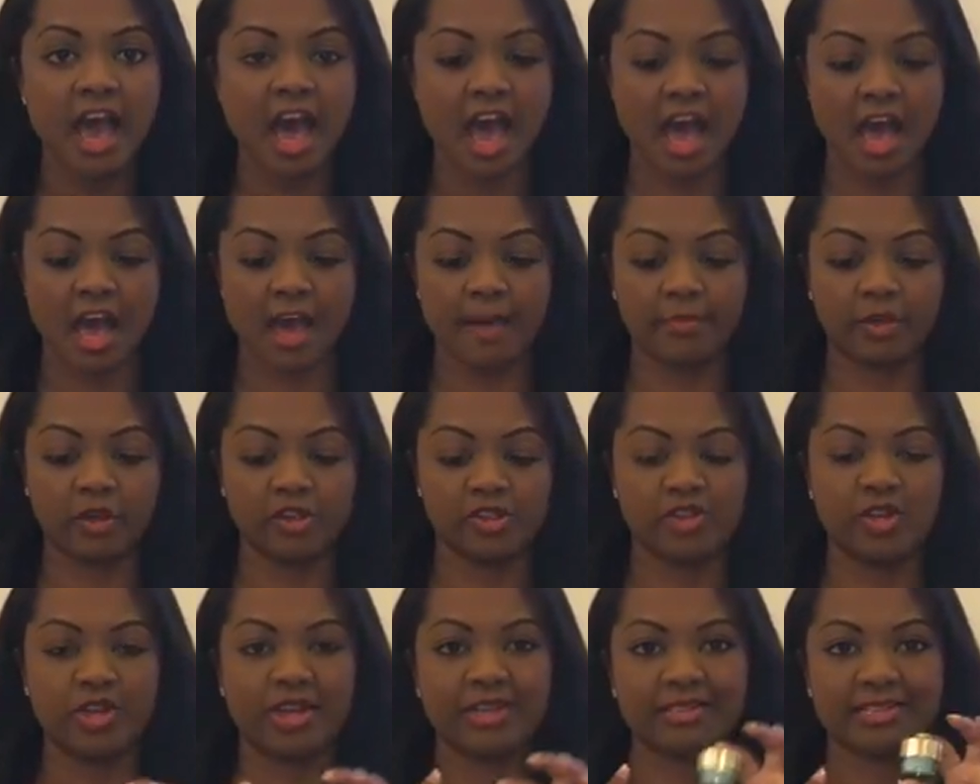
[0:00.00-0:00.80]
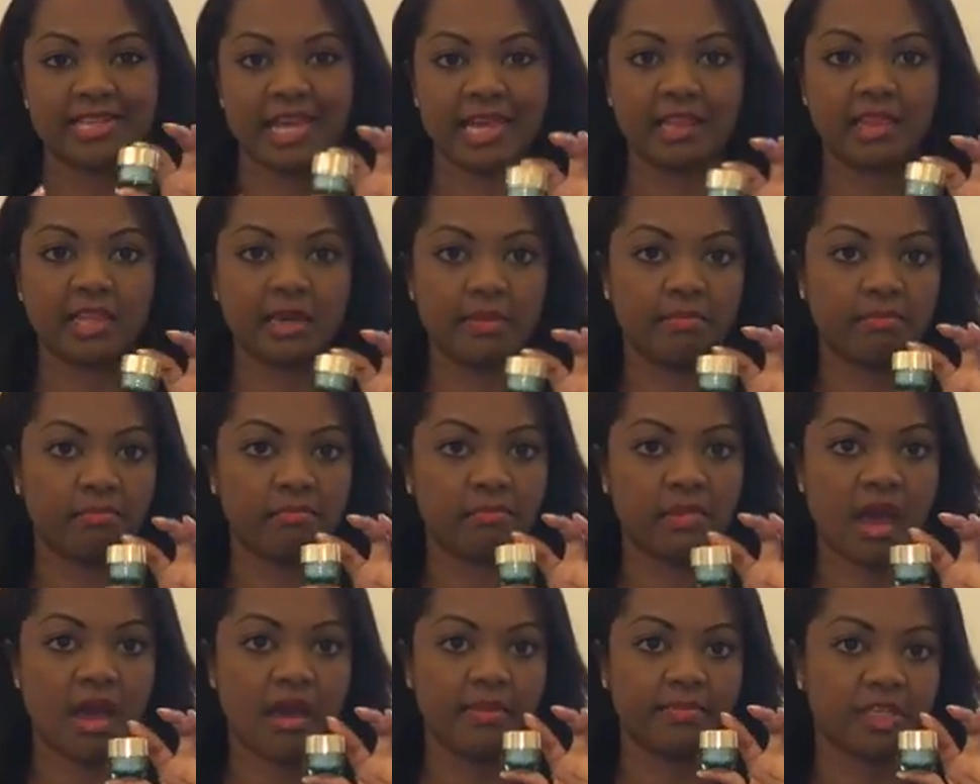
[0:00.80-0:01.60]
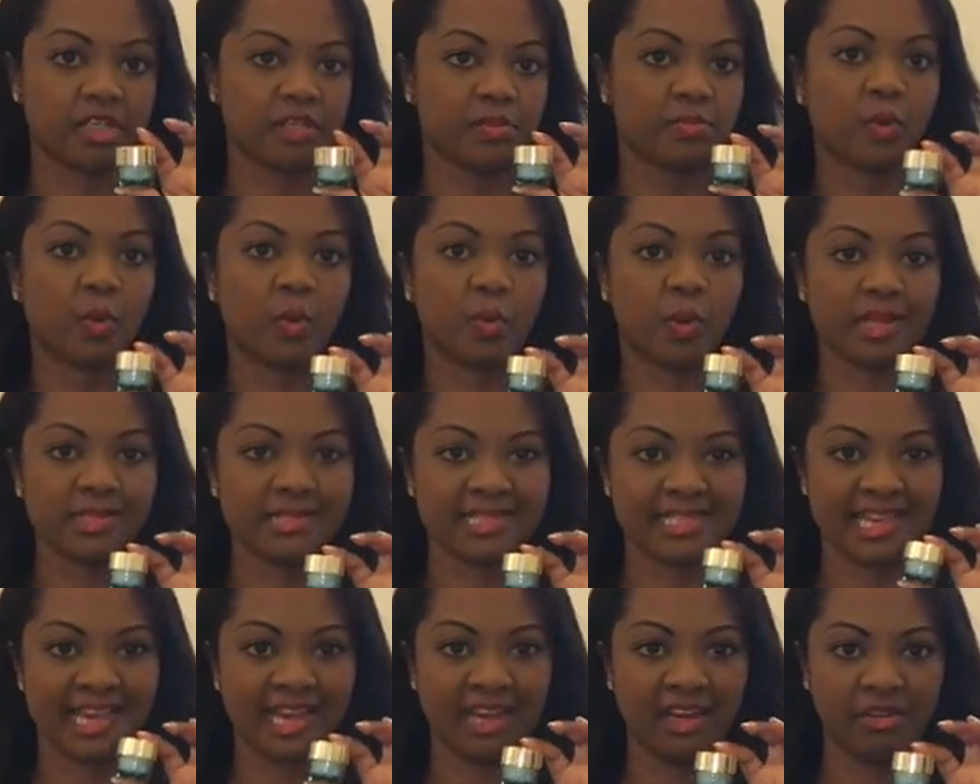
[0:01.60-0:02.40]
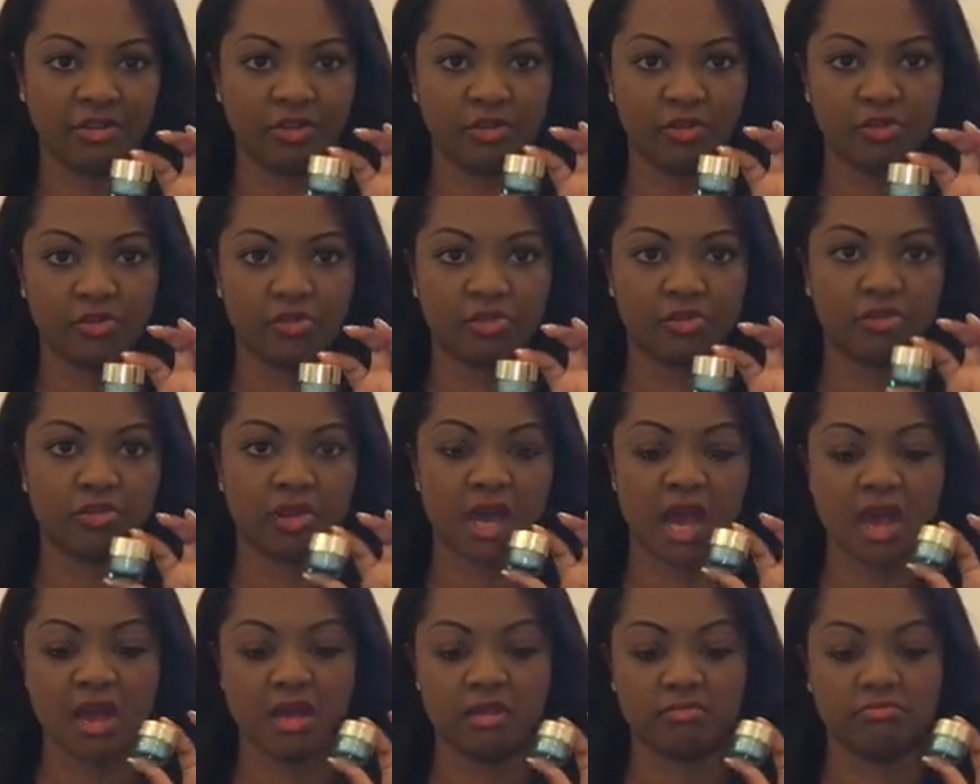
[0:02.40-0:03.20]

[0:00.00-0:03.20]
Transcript: because you can take them, the small ones, in your